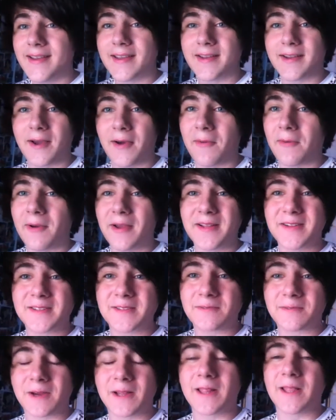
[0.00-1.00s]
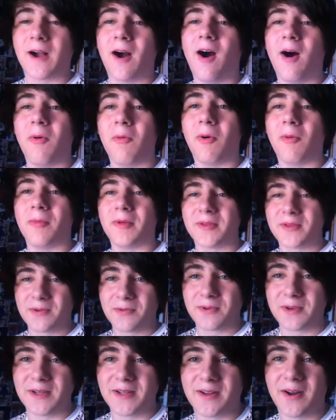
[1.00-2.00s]
you know, it's really heartwarming
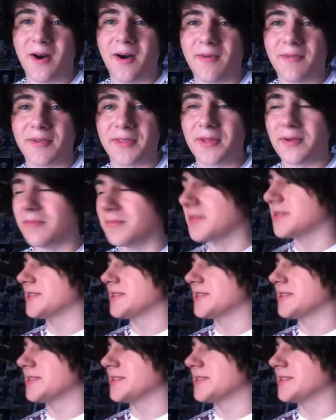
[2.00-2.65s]
to read half of them.